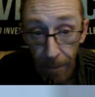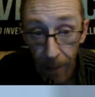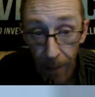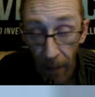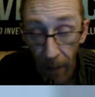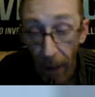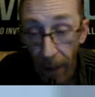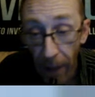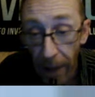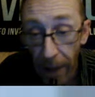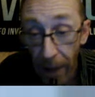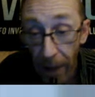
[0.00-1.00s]
I've had
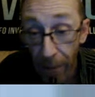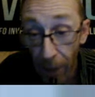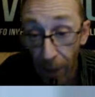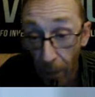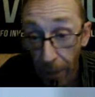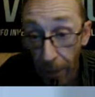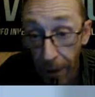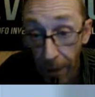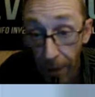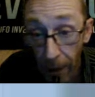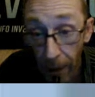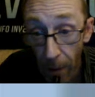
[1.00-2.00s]
it confirmed.
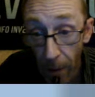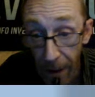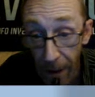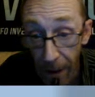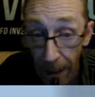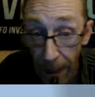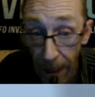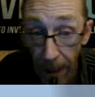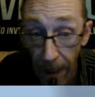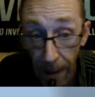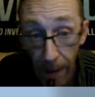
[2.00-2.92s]
That was a theory